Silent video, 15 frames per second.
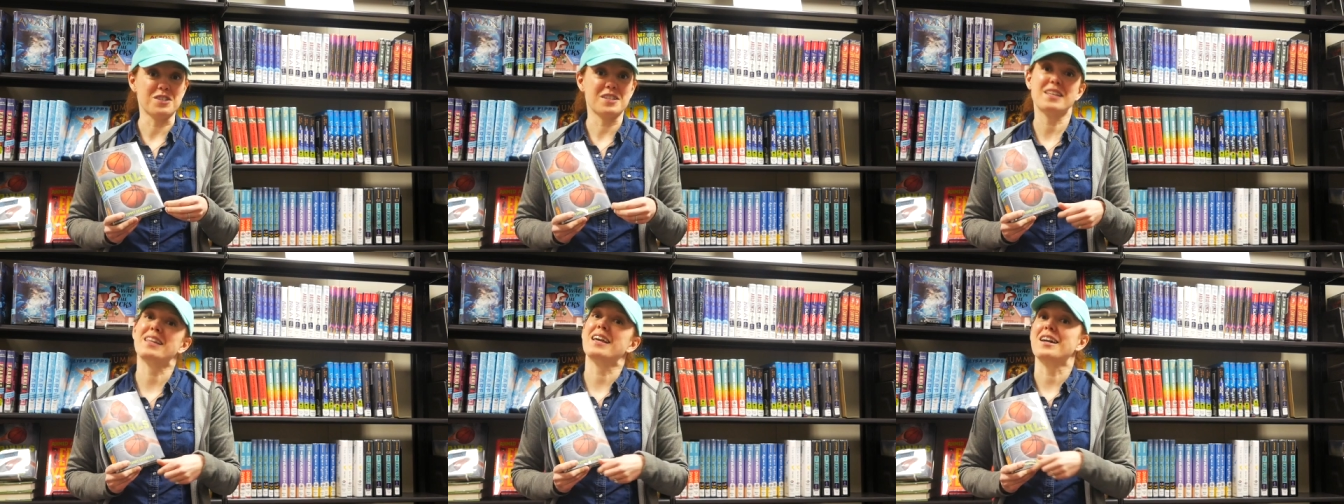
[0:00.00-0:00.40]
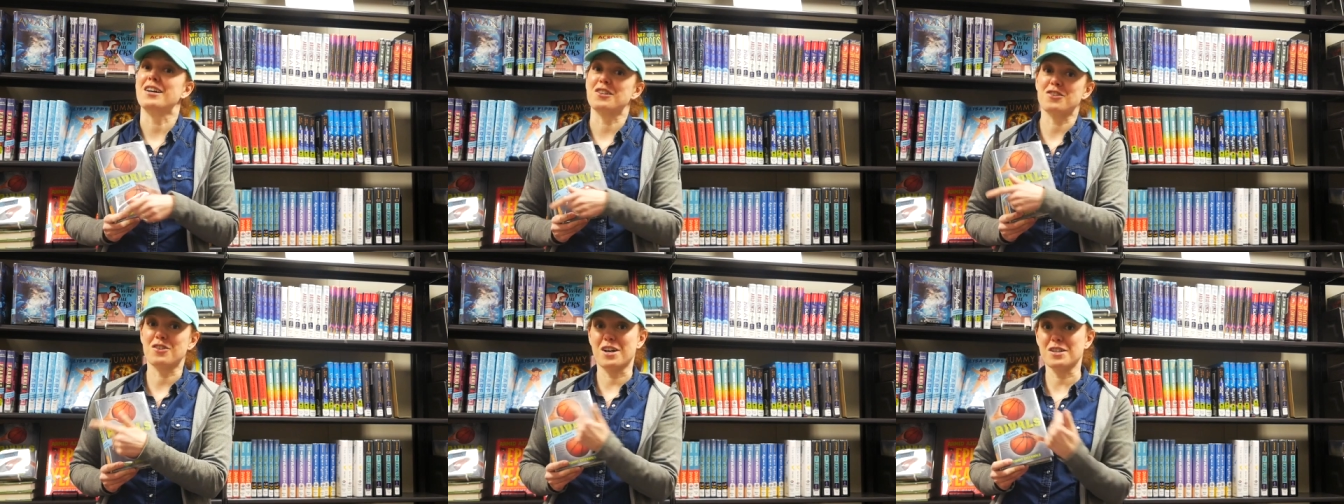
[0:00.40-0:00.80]
and they
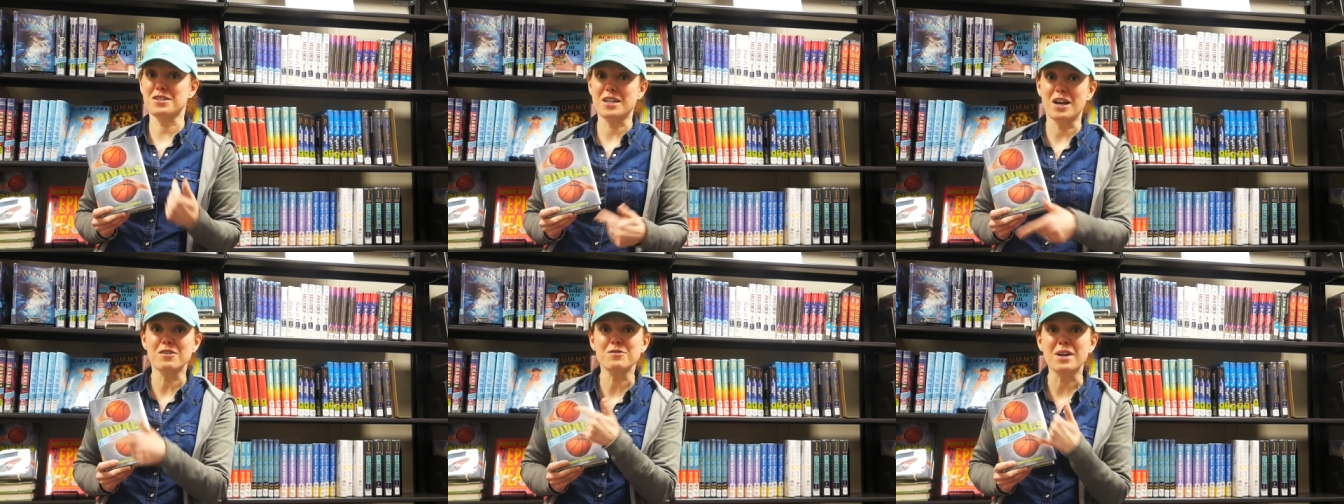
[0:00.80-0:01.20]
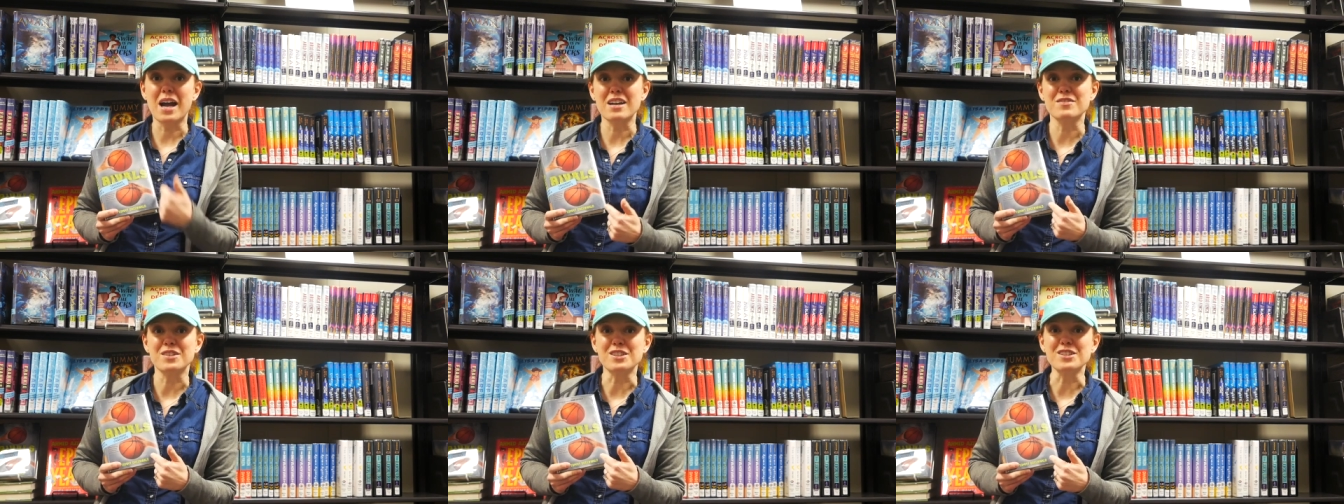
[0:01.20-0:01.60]
are crosstown
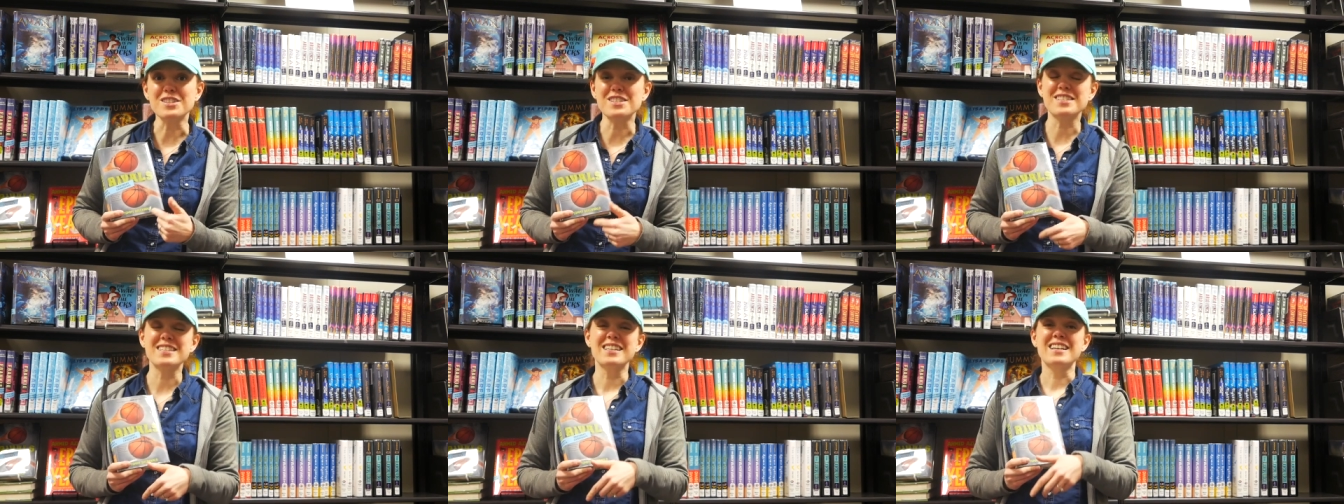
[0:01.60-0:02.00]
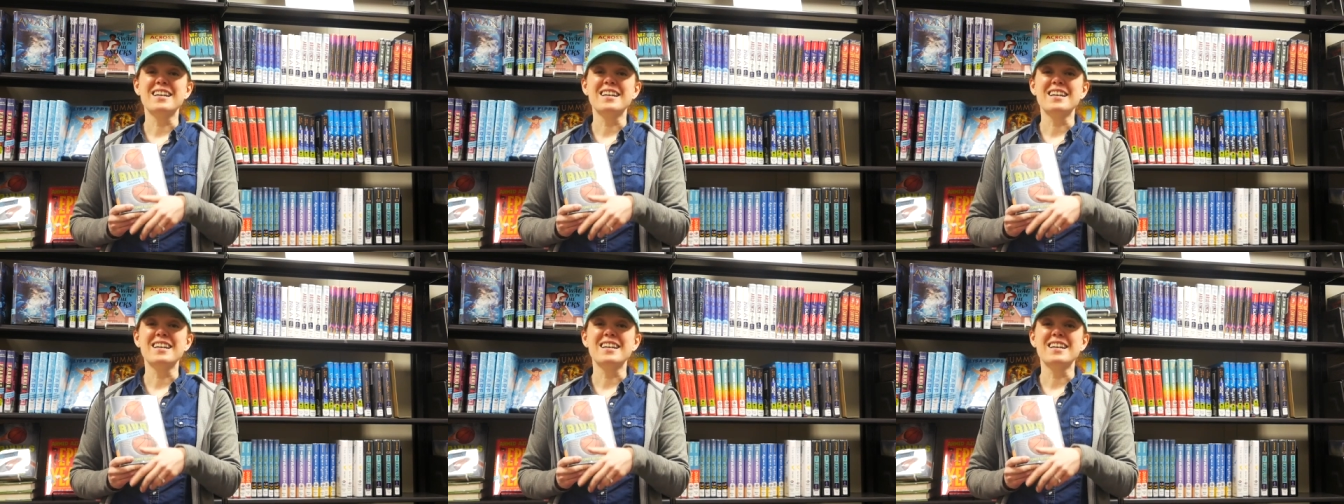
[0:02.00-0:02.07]
rivals,